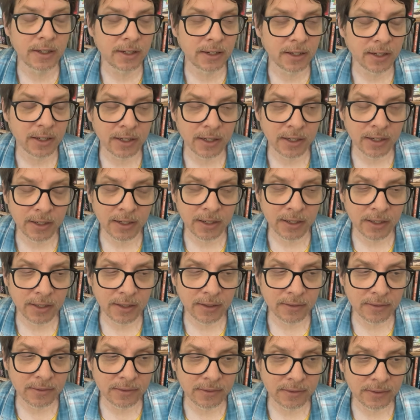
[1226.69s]

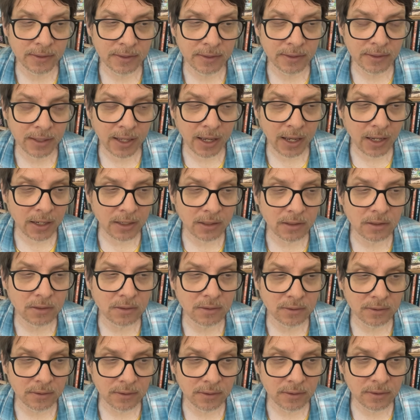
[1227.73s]
And that
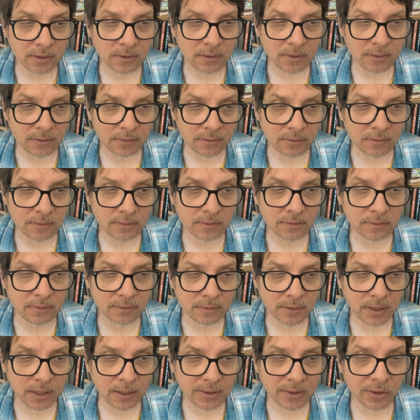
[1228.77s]

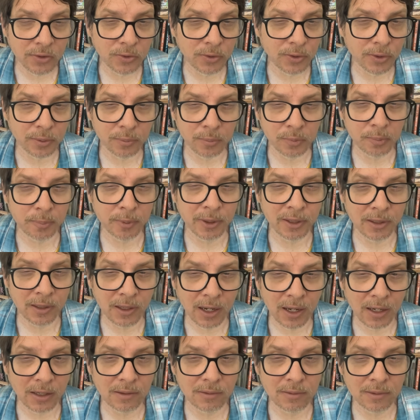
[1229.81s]
disturbs me a lot.